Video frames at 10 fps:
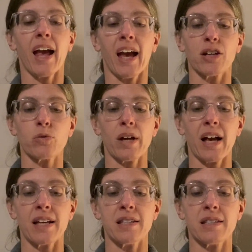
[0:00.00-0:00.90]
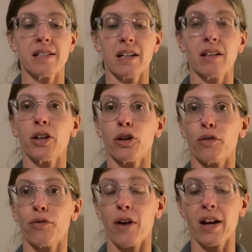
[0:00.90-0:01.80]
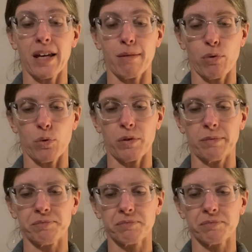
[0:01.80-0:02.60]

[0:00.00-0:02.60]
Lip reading: Andrea is still in her funky mood.